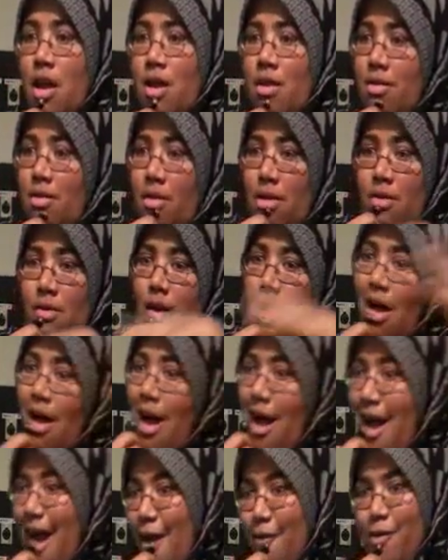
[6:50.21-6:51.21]
and, you know,
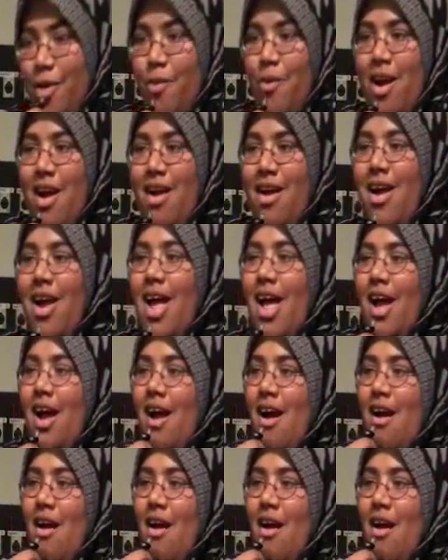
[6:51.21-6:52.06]
everywhere,